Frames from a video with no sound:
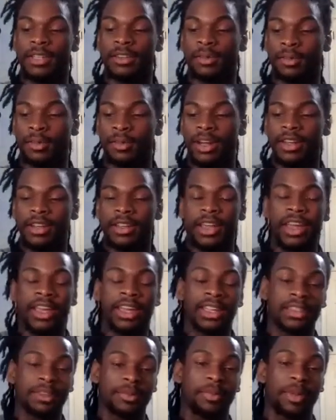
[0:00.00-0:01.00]
Brady, I
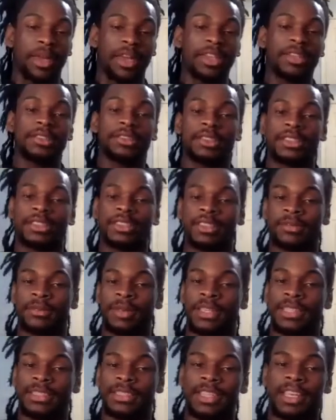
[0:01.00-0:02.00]
got the Patriots as my
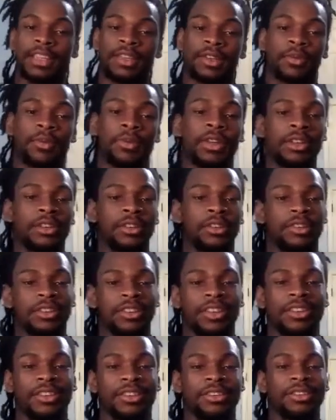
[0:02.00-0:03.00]
second winner
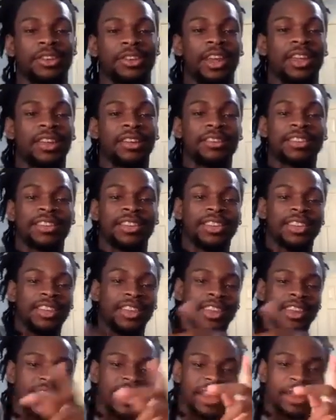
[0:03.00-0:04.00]
of the draft.
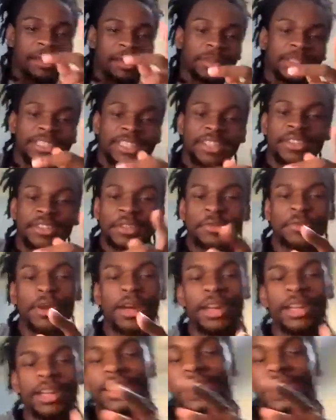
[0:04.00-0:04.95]
And I'm going to tell you why.